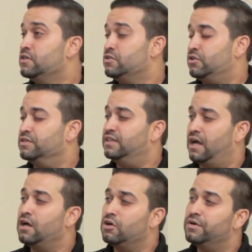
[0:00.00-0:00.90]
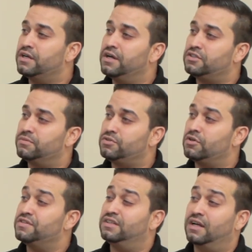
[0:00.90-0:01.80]
So it's that ongoing customer
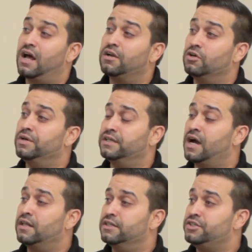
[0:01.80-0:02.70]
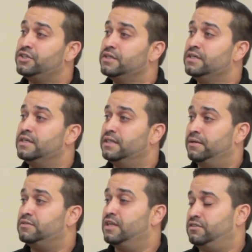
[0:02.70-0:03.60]
service and an ongoing knowledge
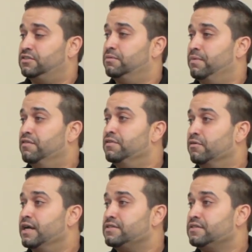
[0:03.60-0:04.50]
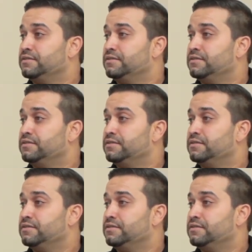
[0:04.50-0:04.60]
that sets us above the rest.